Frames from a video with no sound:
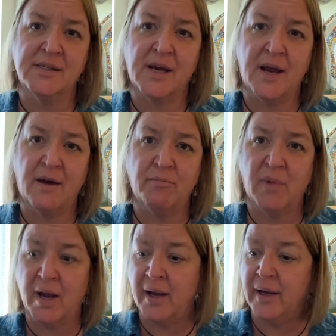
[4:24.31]
I have
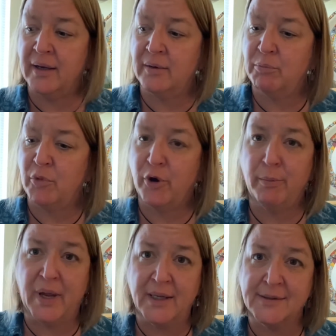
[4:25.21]
my
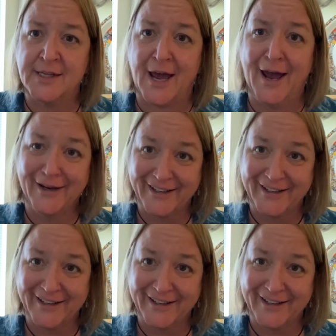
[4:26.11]
mermaid deck.